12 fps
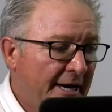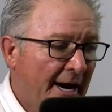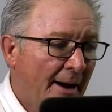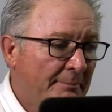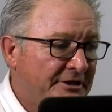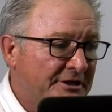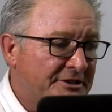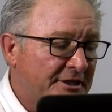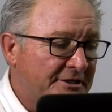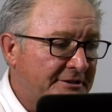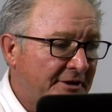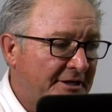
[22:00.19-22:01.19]
Yeah, I'm just
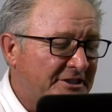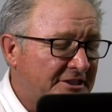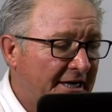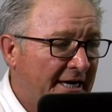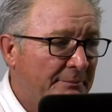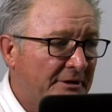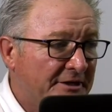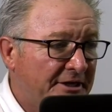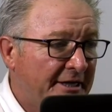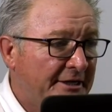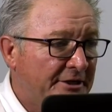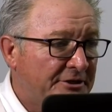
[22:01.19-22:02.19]
this team
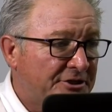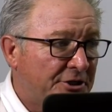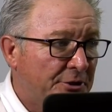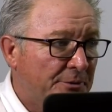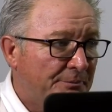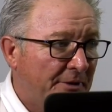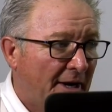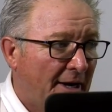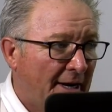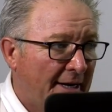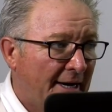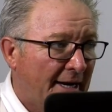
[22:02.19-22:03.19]
continues to,
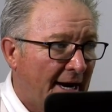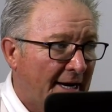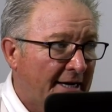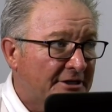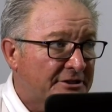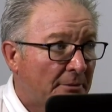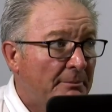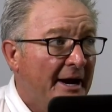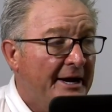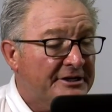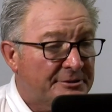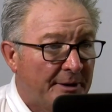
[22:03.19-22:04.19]
I guess,
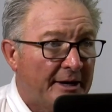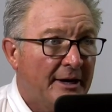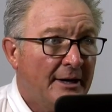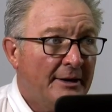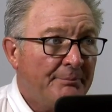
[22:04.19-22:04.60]
amaze me